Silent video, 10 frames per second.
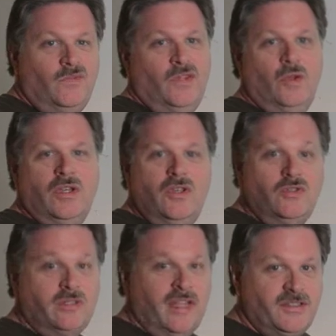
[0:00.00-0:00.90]
You can
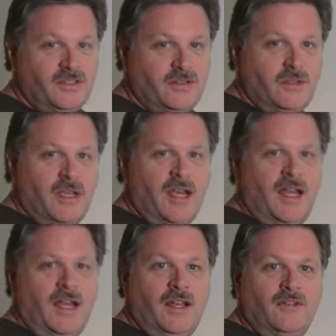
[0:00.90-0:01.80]
use less
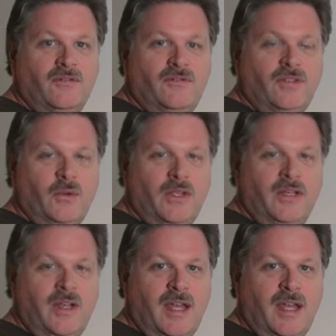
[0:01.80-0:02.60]
fluid,